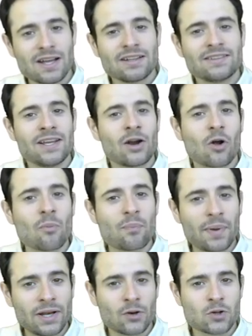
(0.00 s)
They are
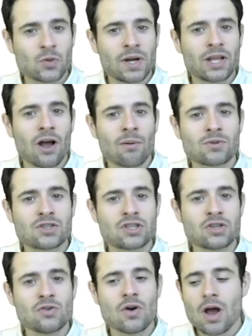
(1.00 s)
competitors when it comes
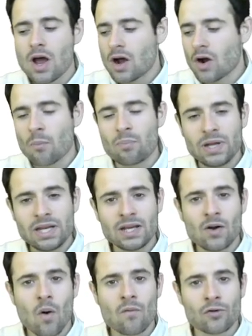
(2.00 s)
to
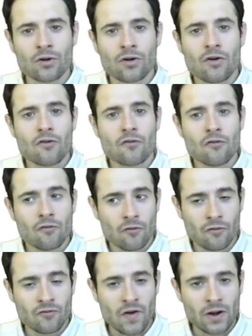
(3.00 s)
competing over
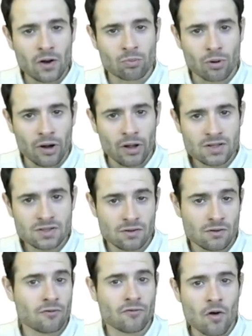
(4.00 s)
final products,
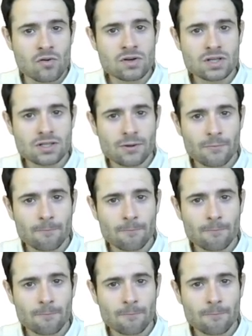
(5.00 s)
phones,